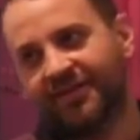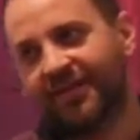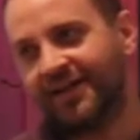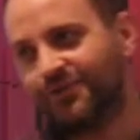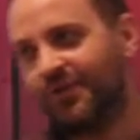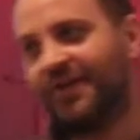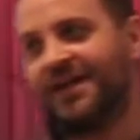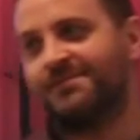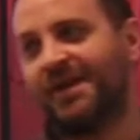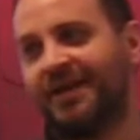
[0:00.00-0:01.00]
that's when
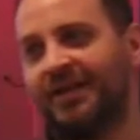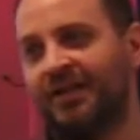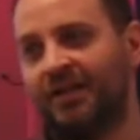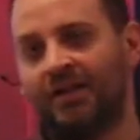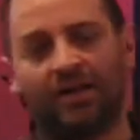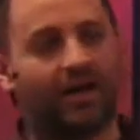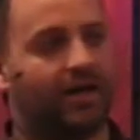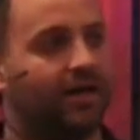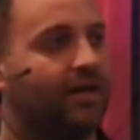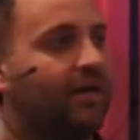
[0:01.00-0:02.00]
things might get a little,
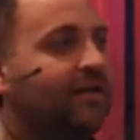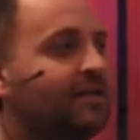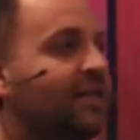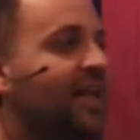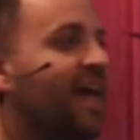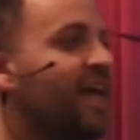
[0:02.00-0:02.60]
uh, little